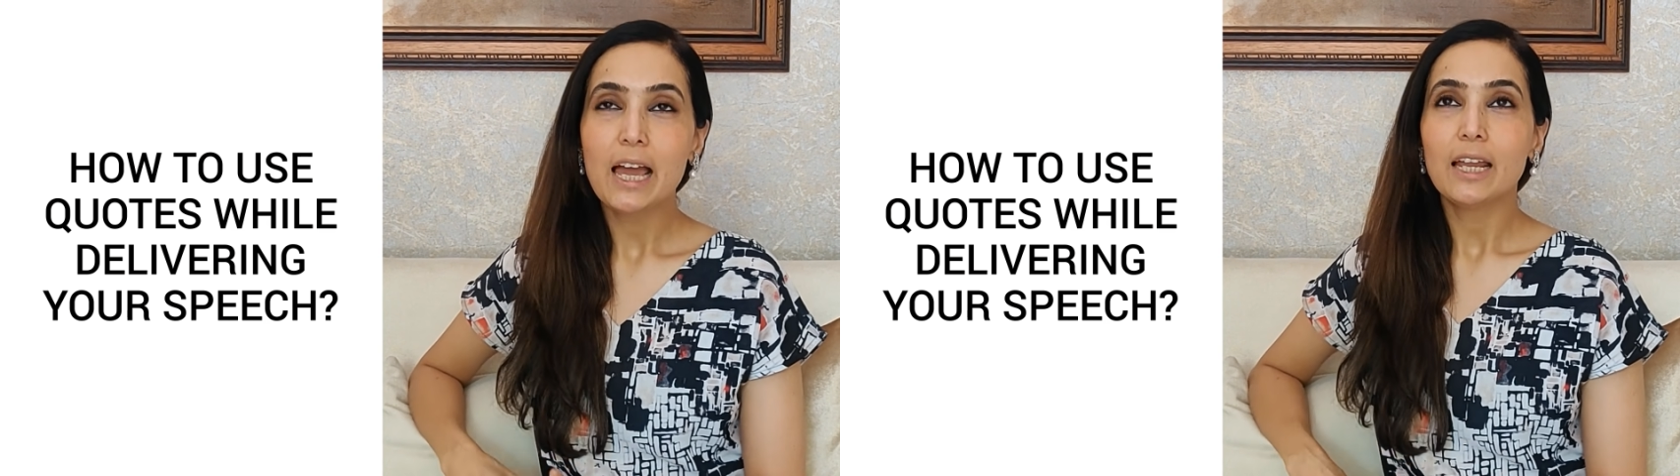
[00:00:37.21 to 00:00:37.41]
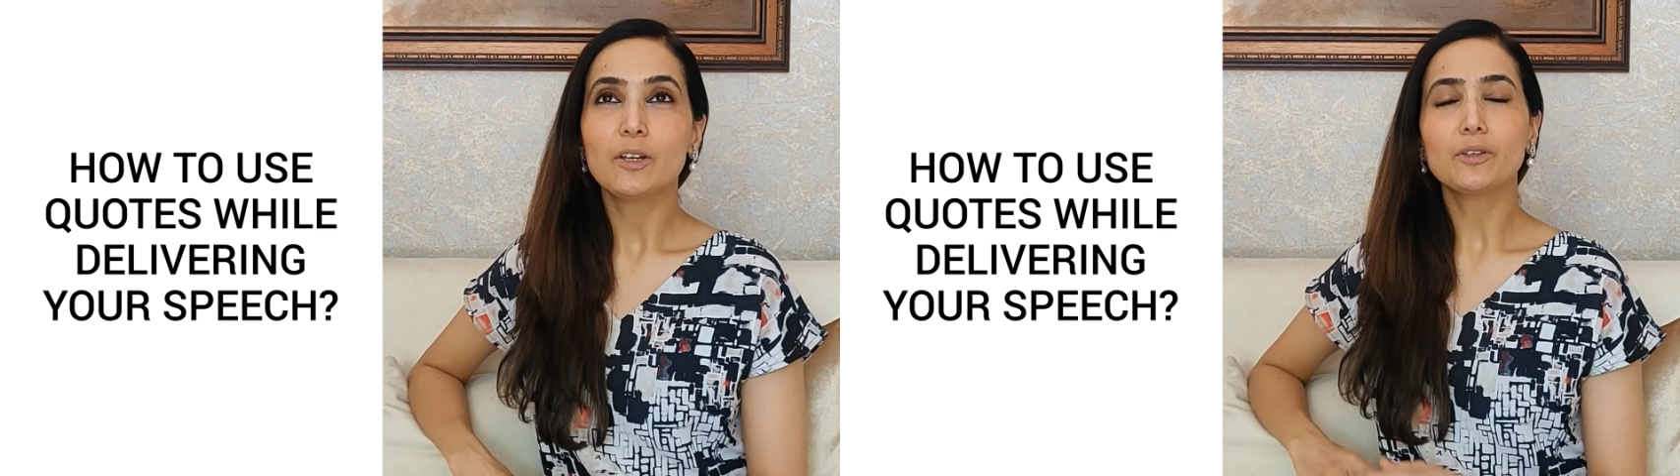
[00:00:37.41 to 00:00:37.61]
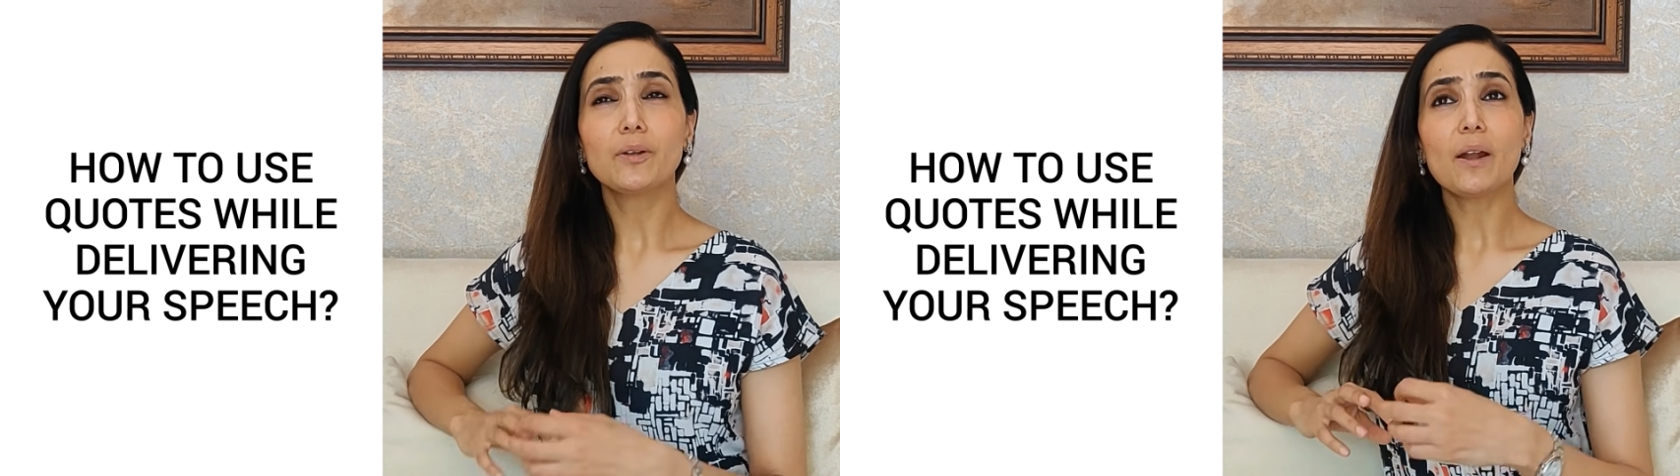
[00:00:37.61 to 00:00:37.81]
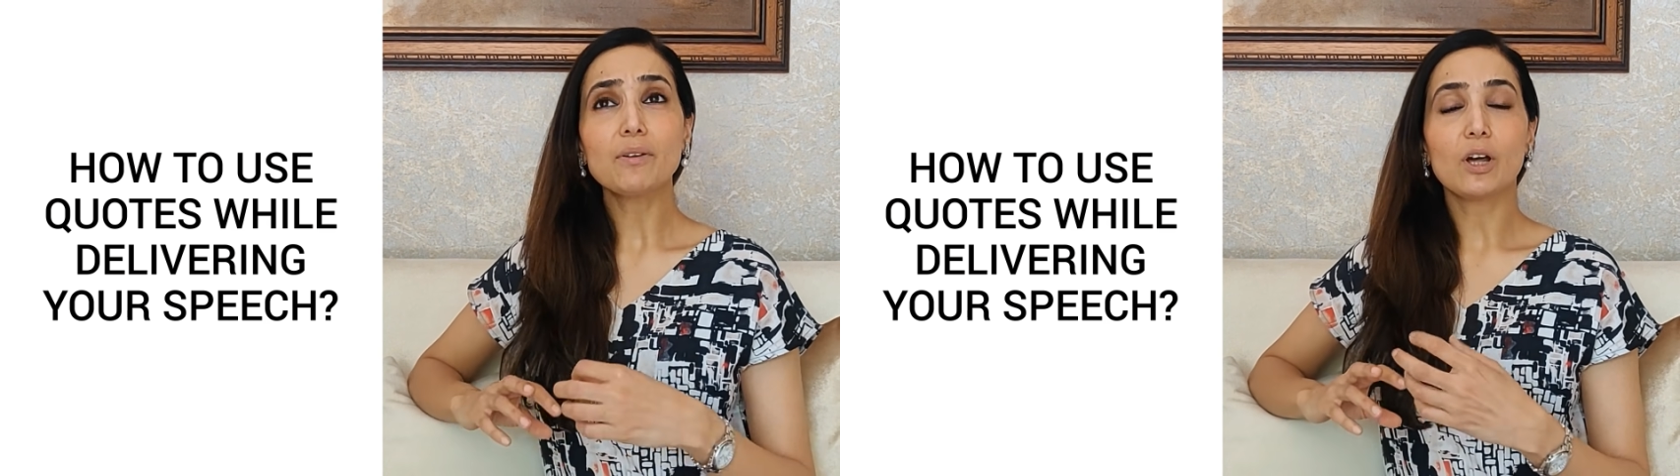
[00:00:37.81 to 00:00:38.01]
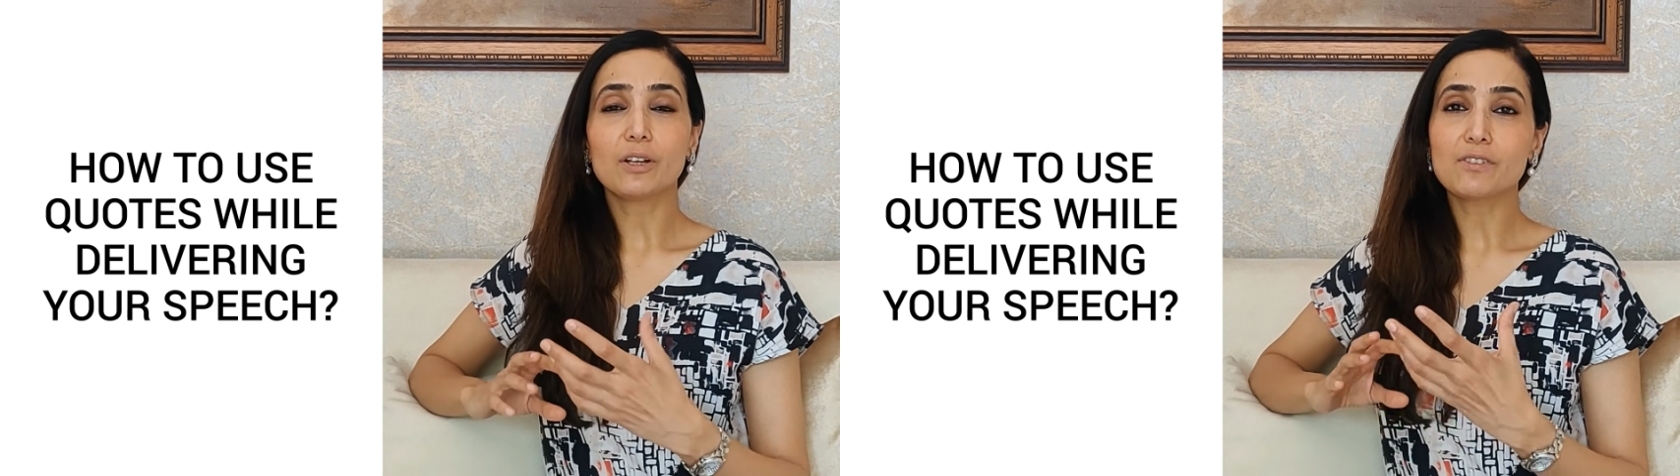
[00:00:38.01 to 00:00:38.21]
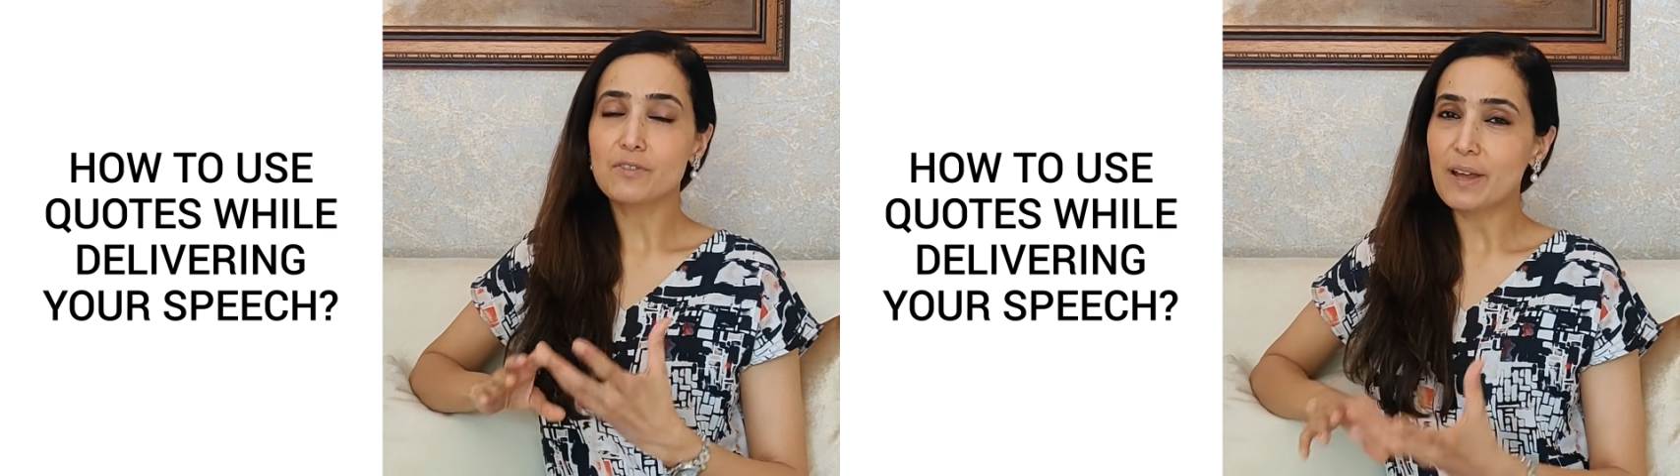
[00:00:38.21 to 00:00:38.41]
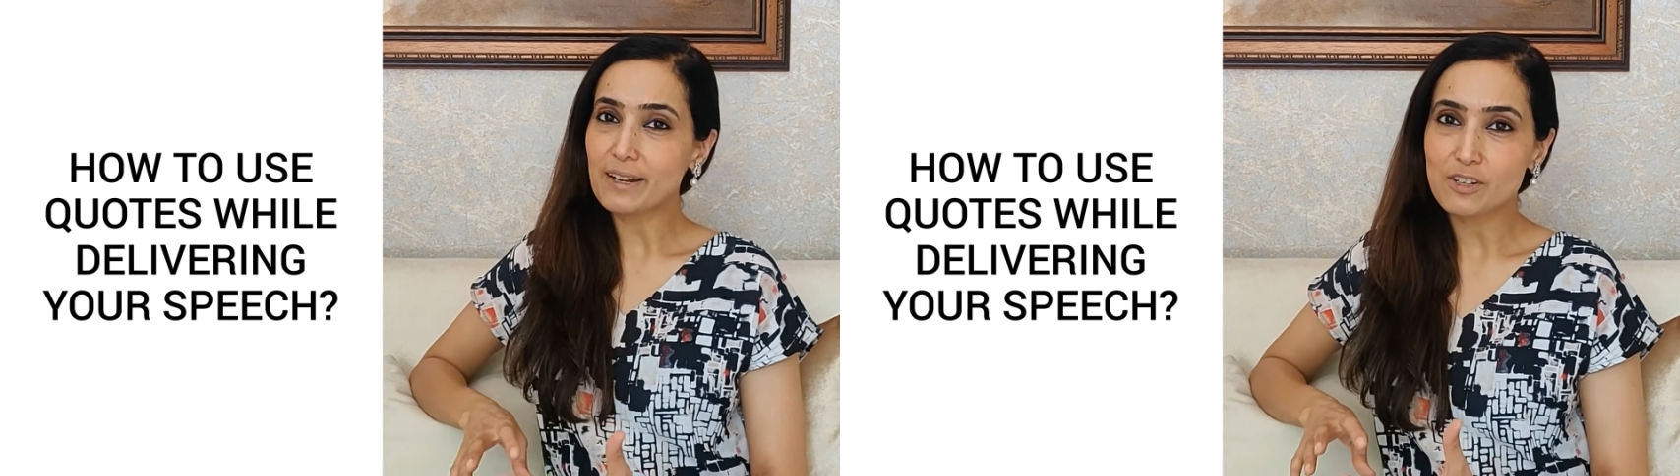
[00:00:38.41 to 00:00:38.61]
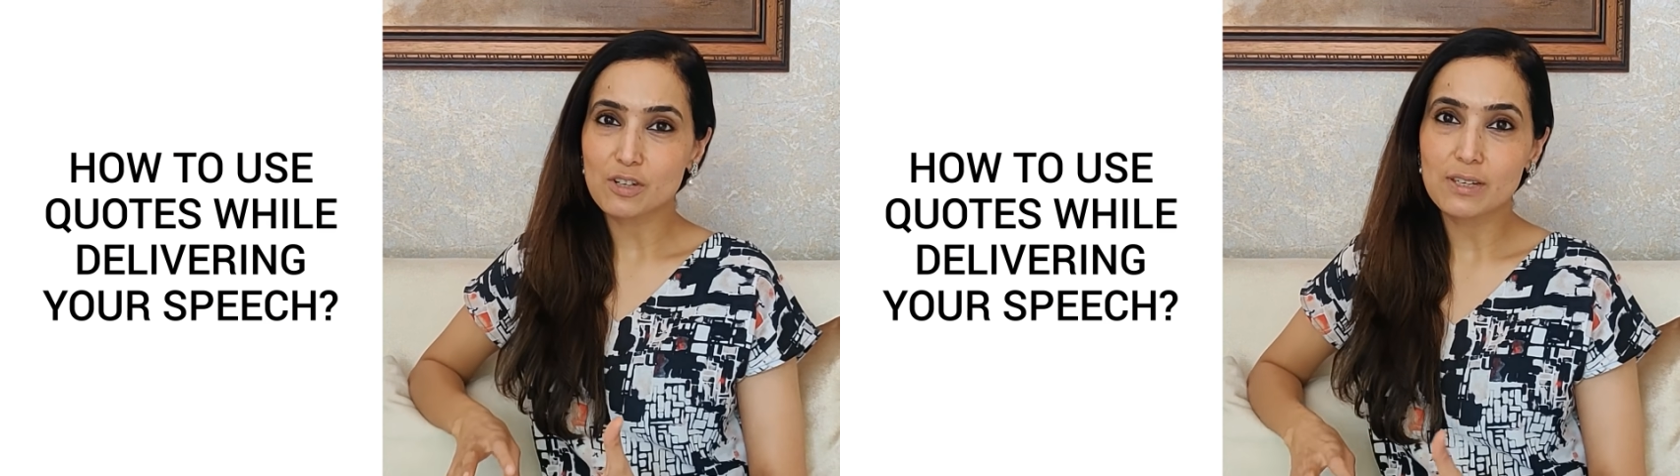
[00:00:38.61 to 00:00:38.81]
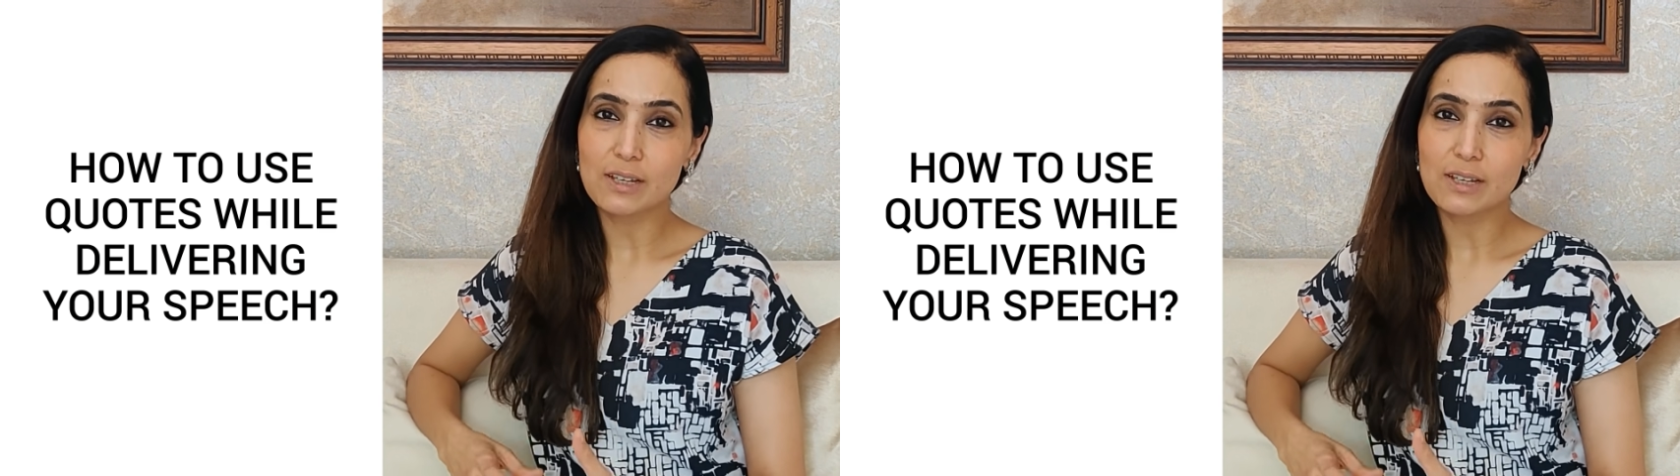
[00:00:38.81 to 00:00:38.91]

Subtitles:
Now, there are a lot of strategies,